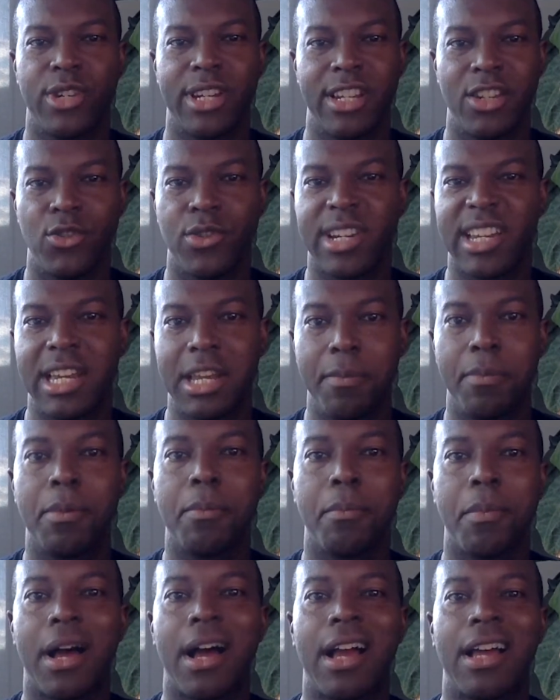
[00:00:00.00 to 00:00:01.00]
that you keep in
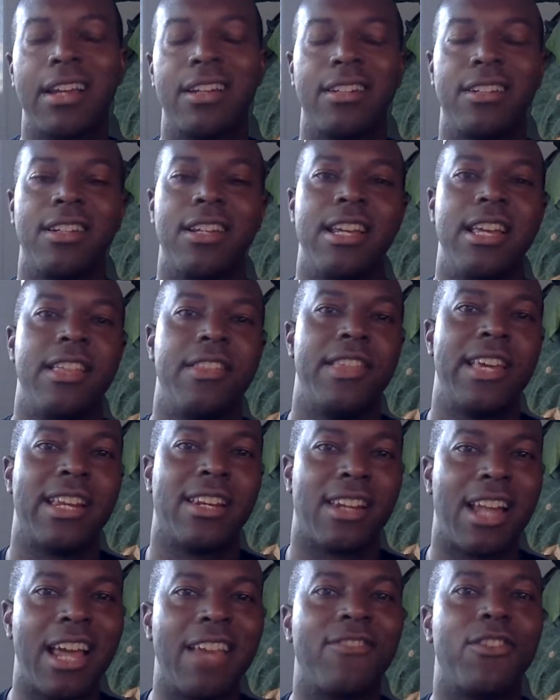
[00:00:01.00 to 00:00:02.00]
mind that
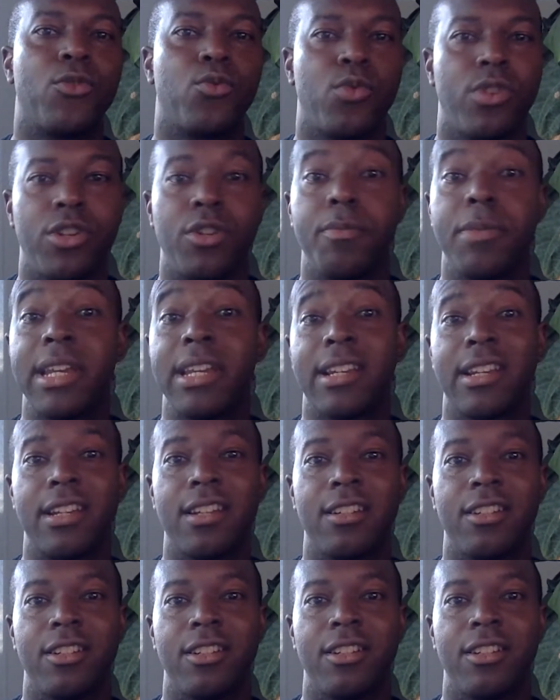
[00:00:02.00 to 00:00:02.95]
life is what you make it.